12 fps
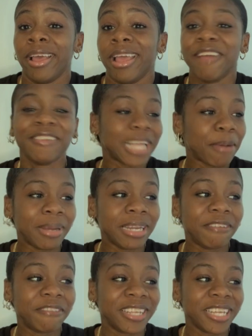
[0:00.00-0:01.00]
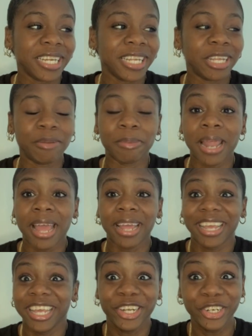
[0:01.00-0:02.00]
every time I lifted, he'd be
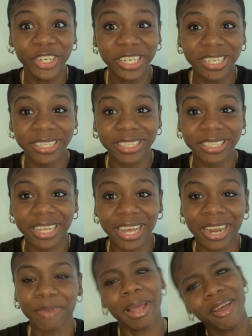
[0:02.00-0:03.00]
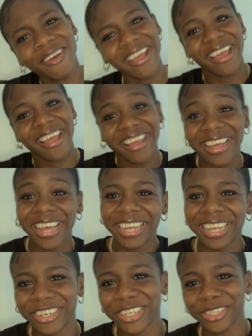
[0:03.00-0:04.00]
like, increase. And I'm like, okay,
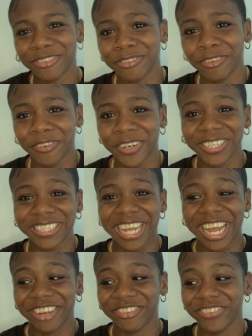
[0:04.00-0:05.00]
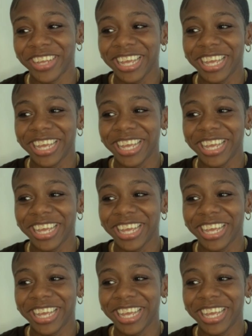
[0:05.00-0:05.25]
increase the first time.